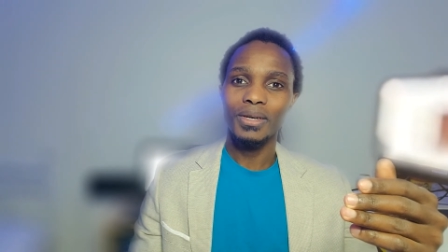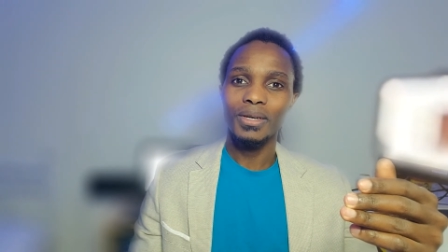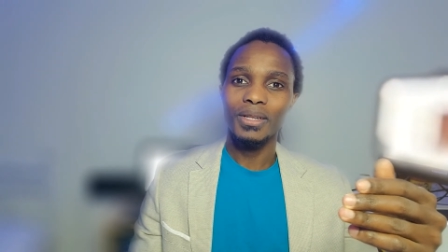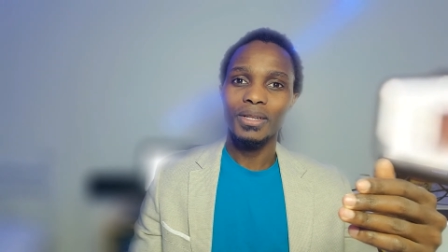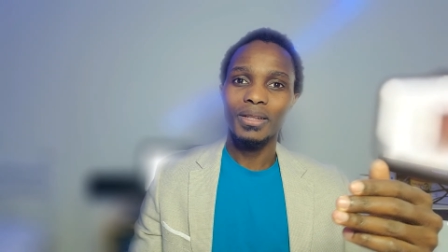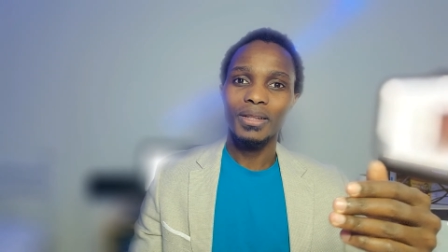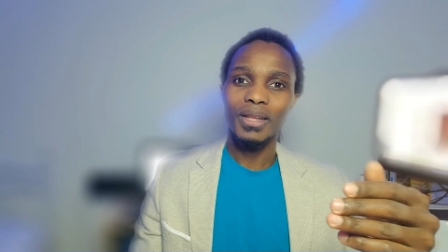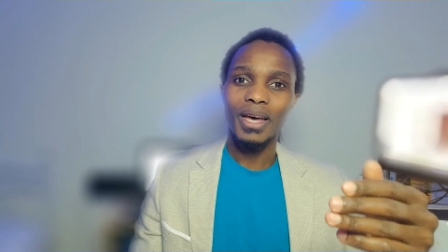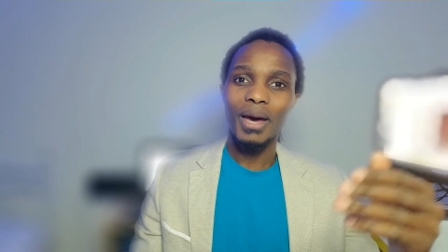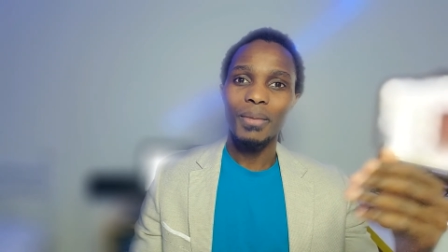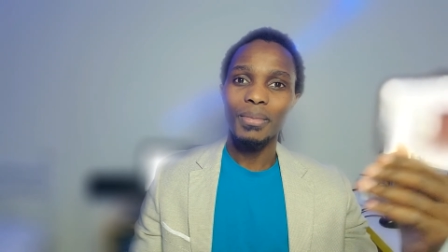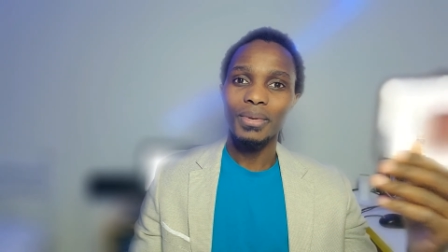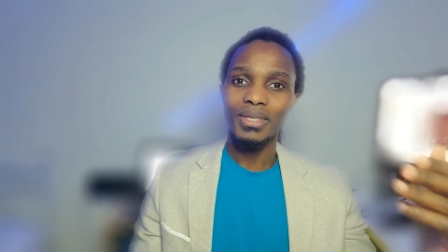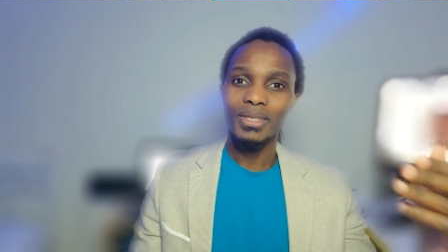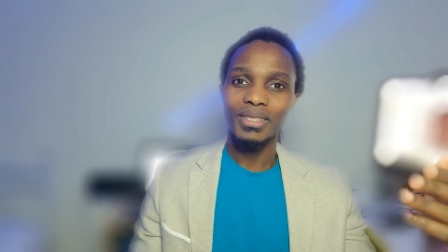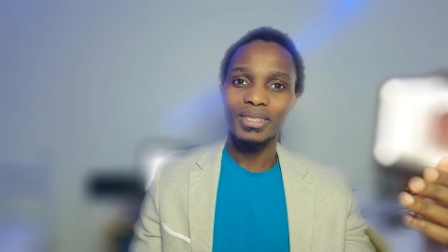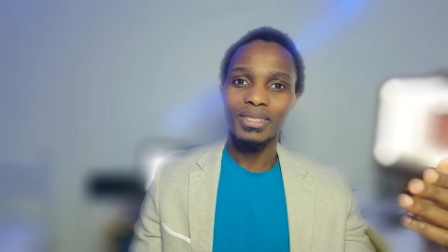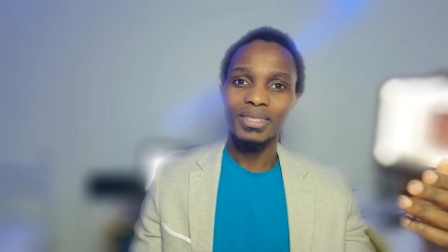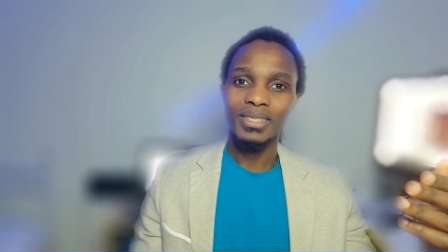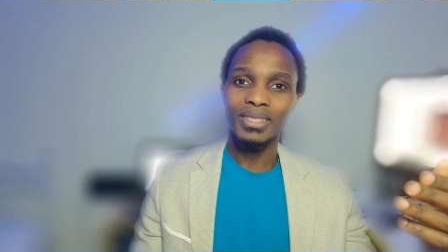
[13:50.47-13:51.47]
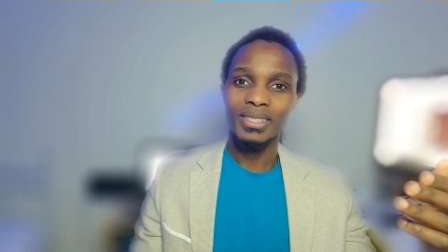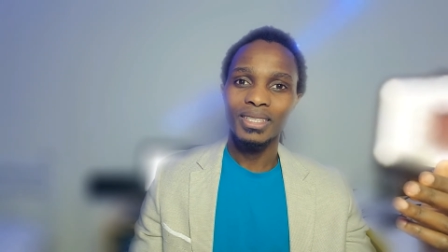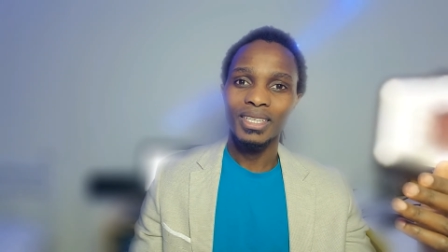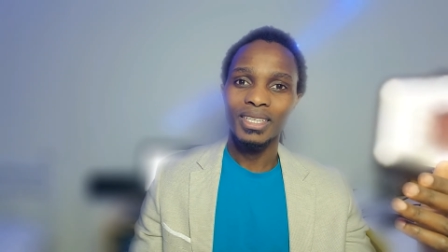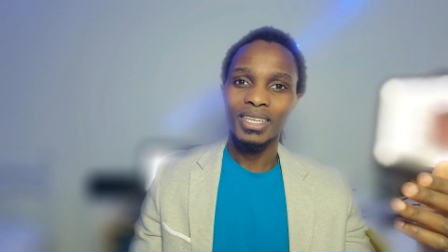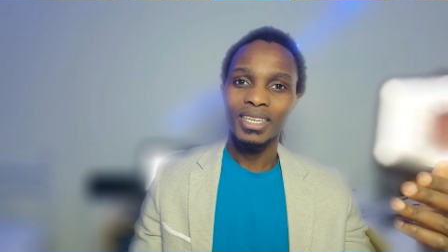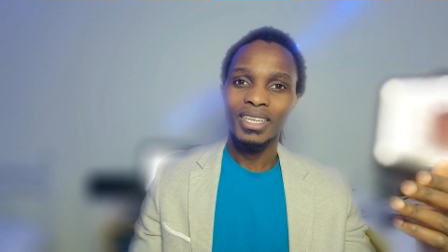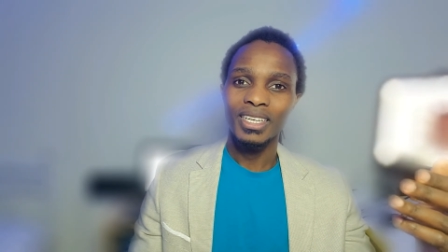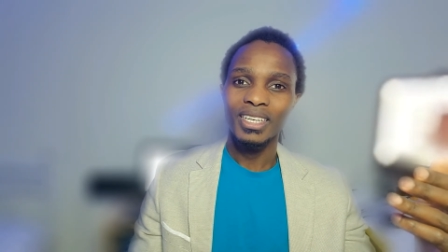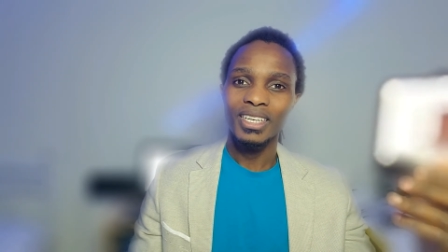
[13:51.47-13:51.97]
lobbyists
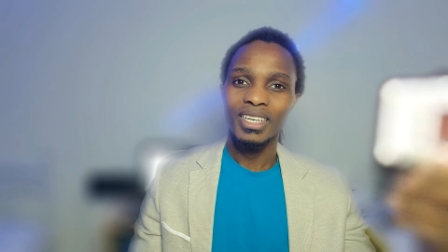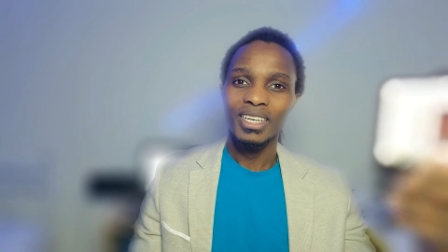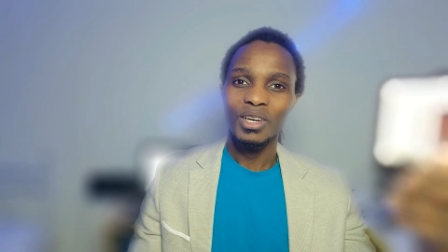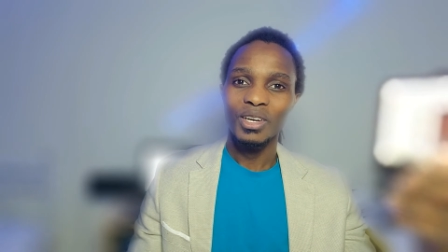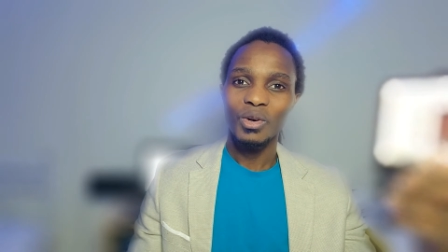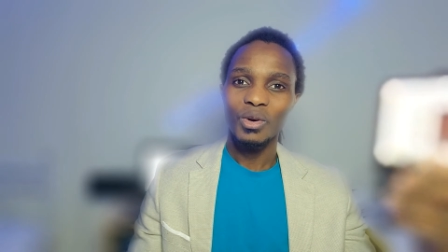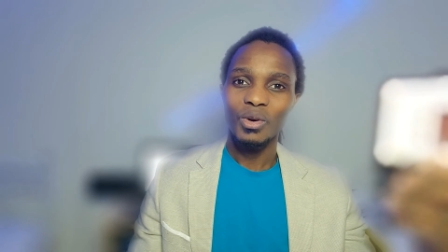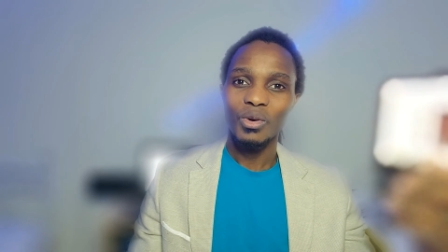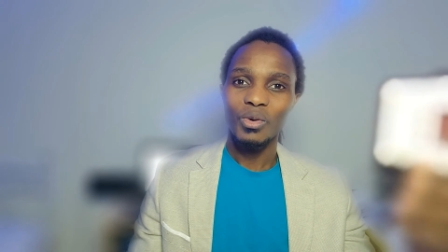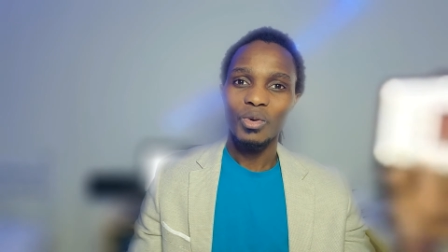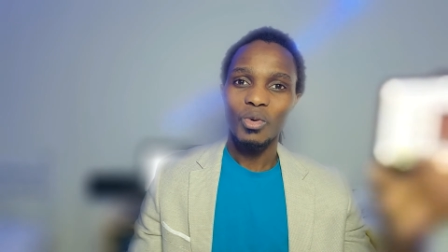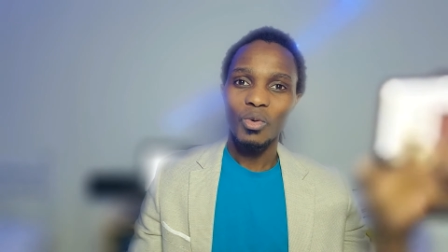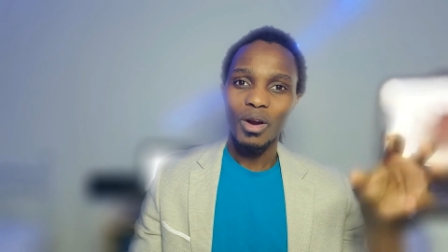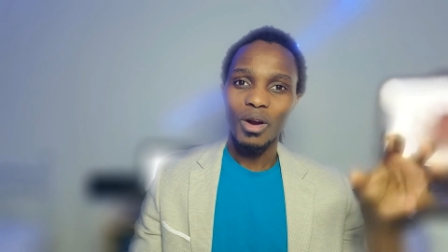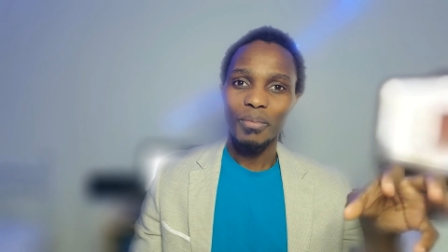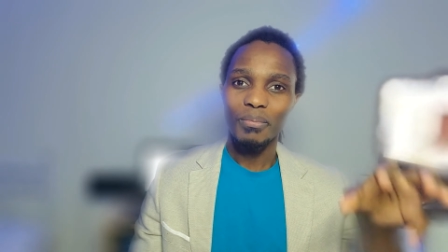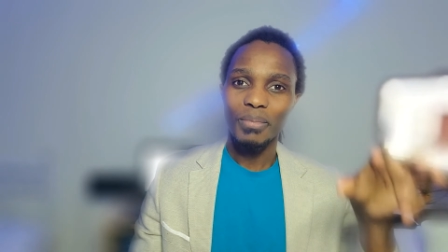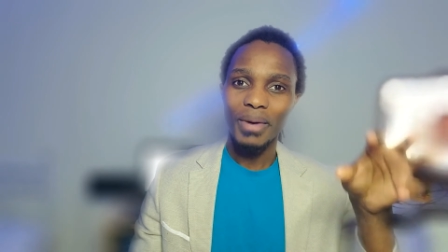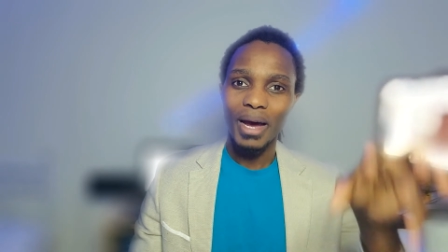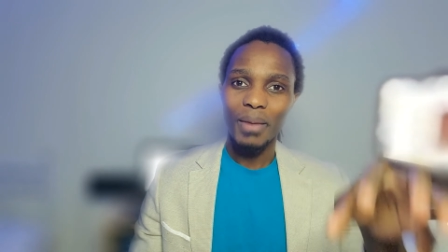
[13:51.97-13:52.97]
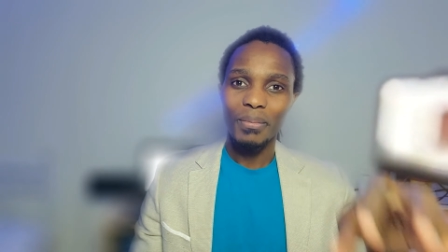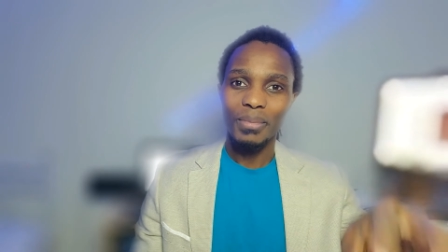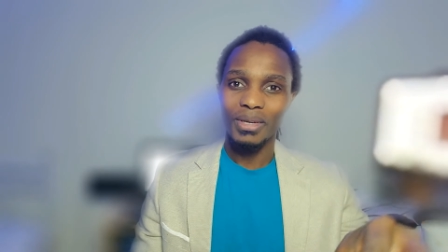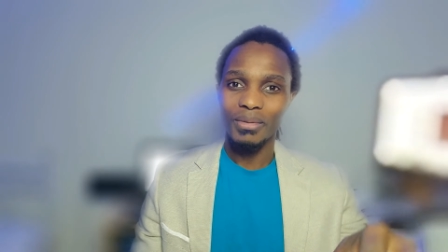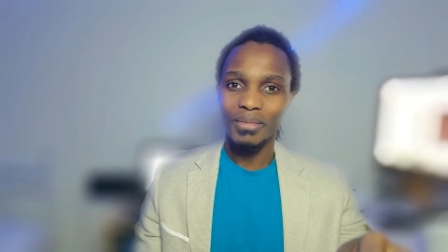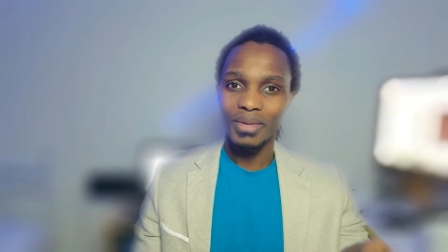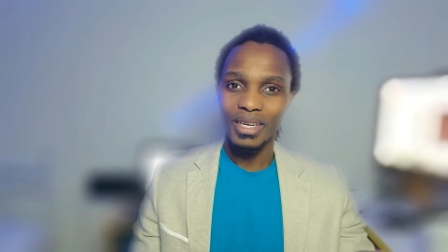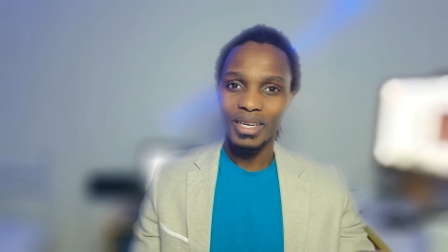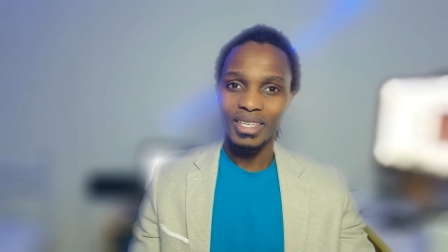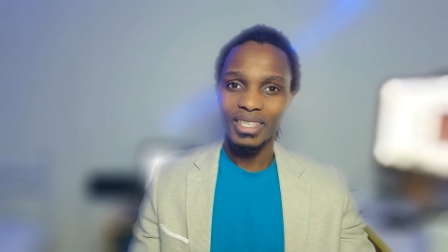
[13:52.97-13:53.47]
who are pumping
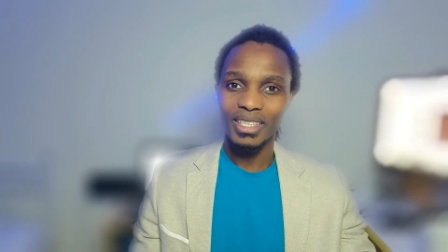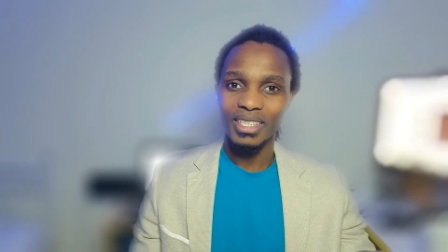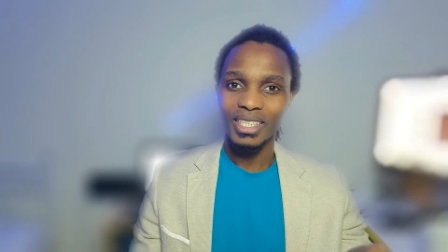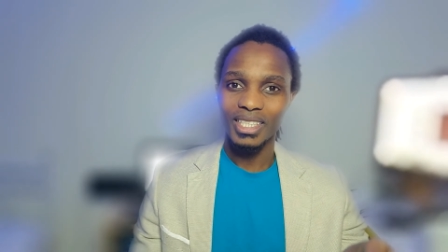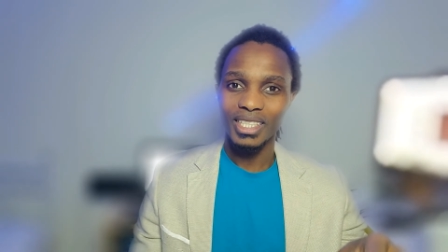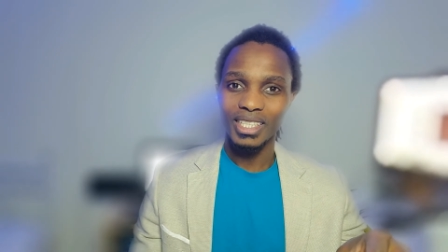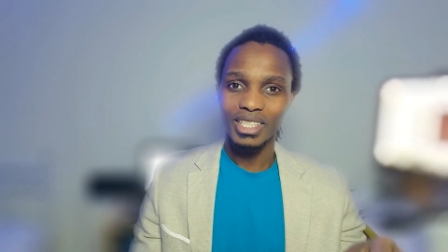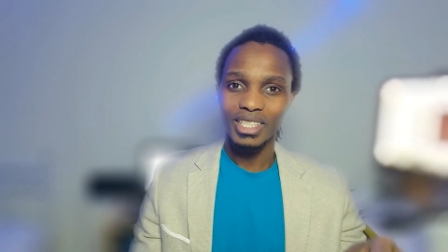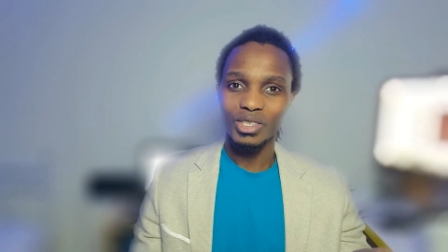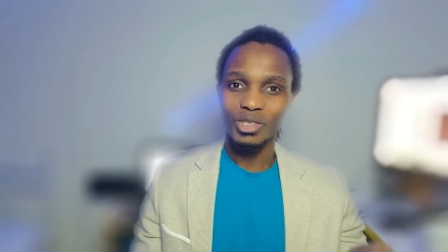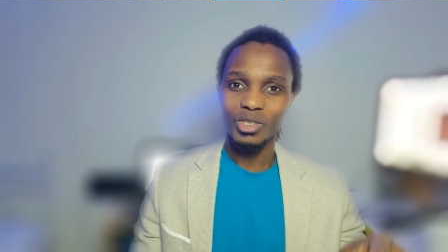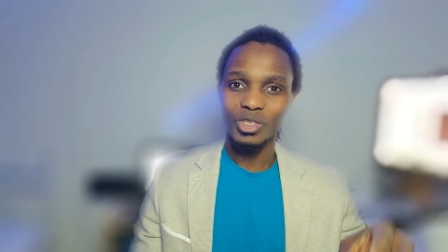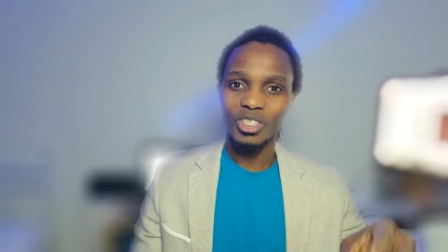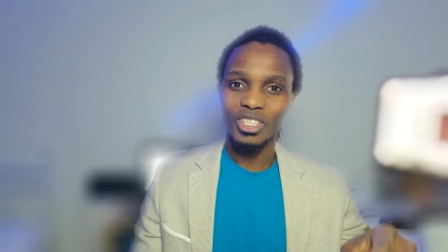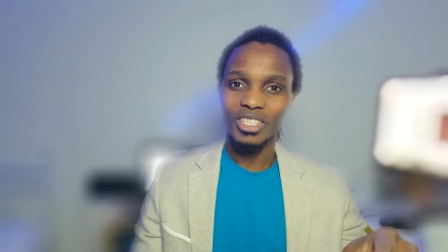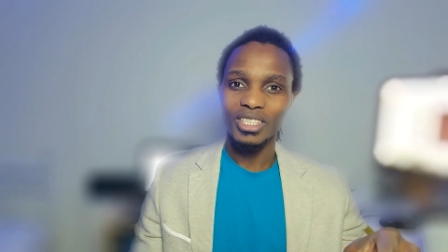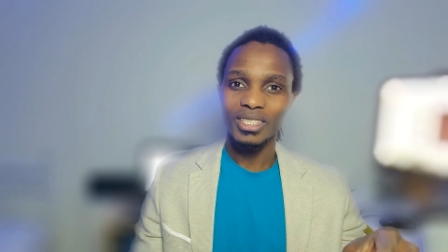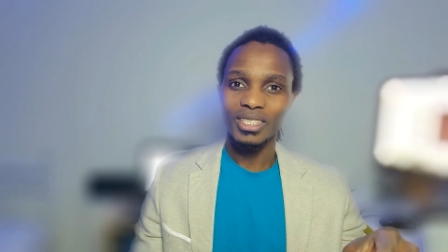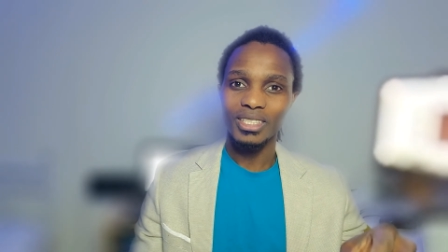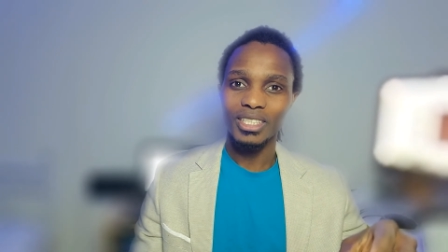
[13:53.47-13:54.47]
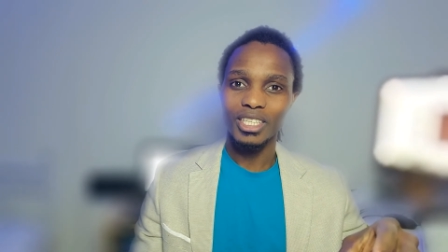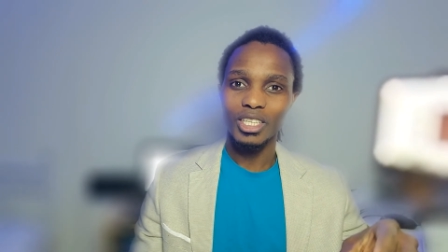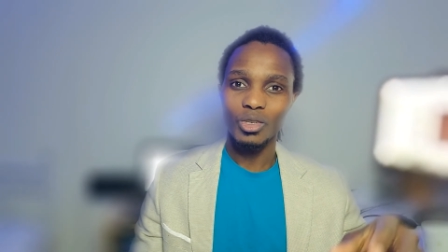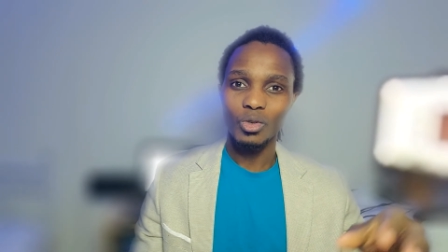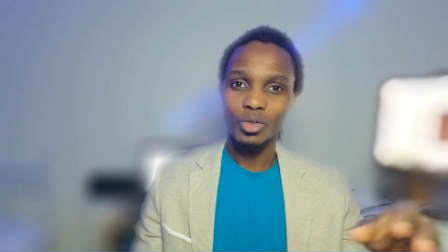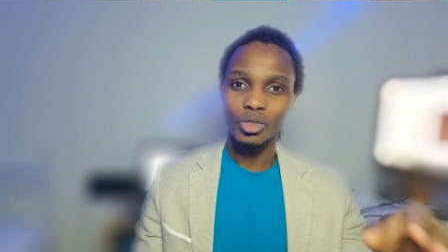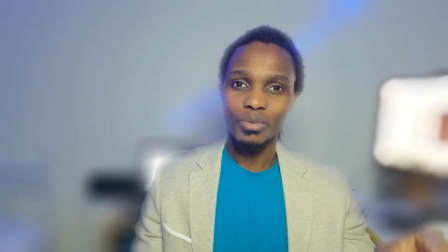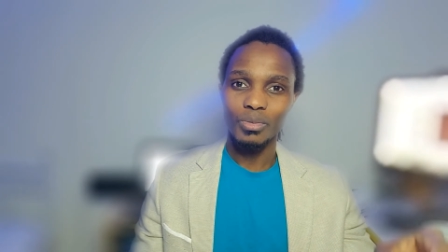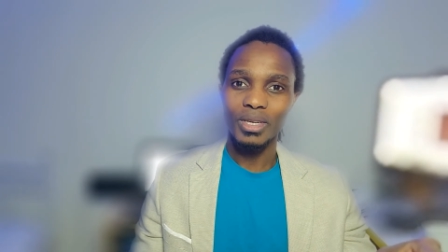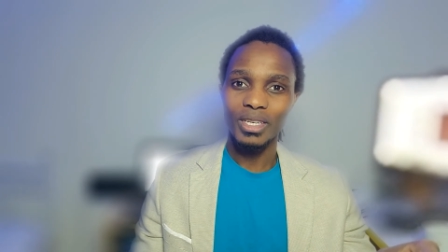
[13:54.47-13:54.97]
money into this
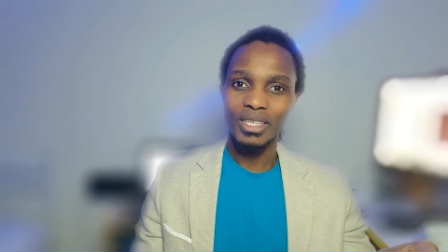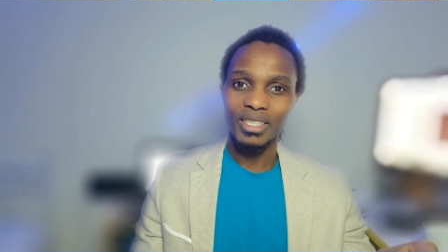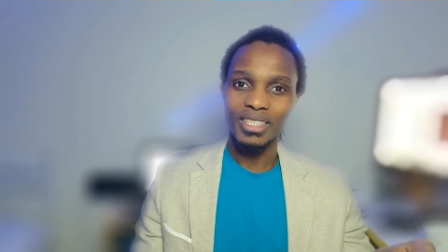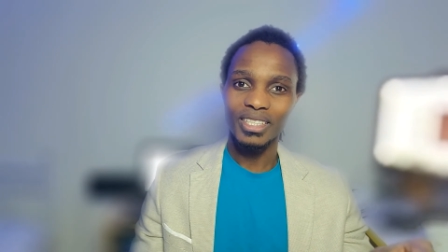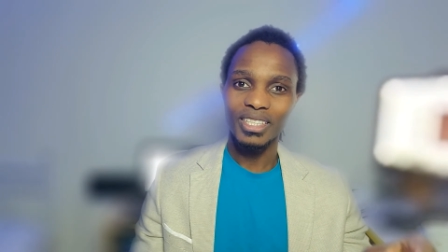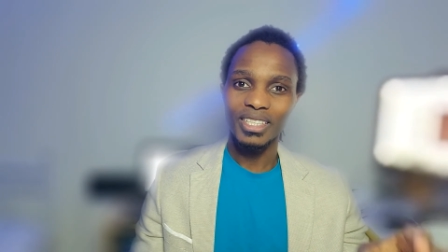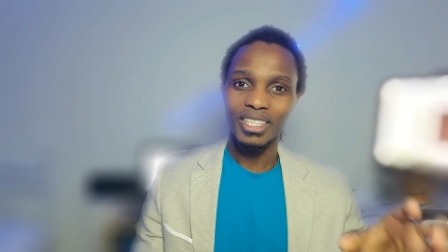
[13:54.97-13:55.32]
news media